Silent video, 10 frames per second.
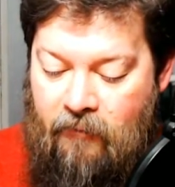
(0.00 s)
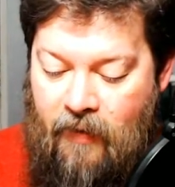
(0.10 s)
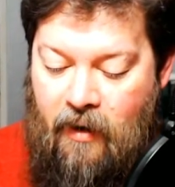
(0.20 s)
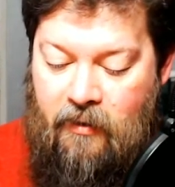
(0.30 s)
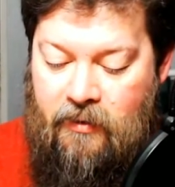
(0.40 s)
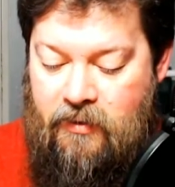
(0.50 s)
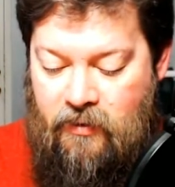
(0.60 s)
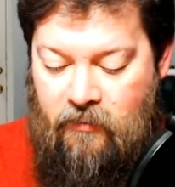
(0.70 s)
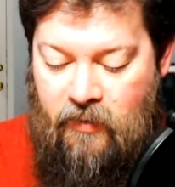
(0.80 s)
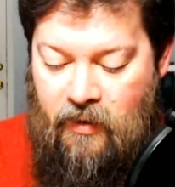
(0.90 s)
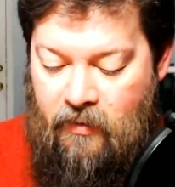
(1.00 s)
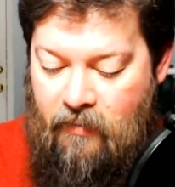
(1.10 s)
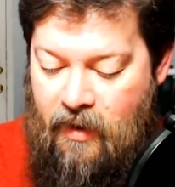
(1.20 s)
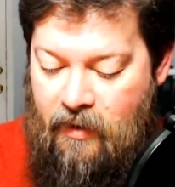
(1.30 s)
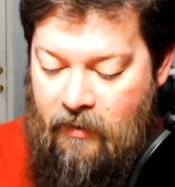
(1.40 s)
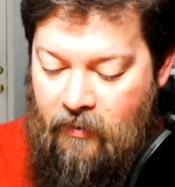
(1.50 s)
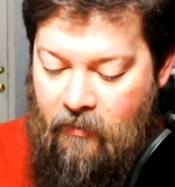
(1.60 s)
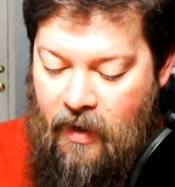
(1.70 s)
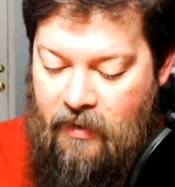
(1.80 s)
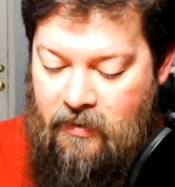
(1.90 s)
Fire consumed their young men, and their
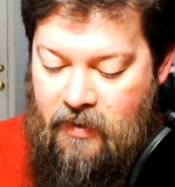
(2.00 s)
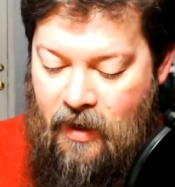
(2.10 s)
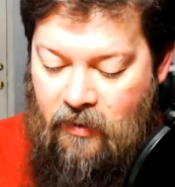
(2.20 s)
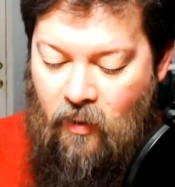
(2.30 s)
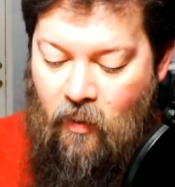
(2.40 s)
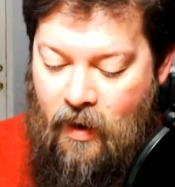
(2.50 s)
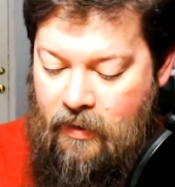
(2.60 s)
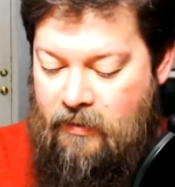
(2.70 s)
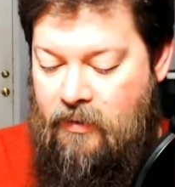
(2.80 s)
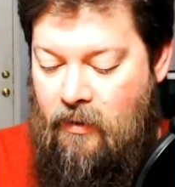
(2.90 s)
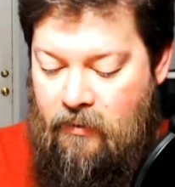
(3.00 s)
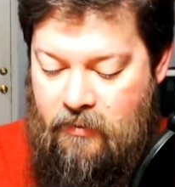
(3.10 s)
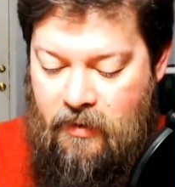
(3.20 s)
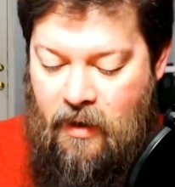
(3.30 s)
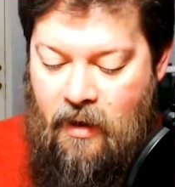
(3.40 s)
maidens had no wedding songs.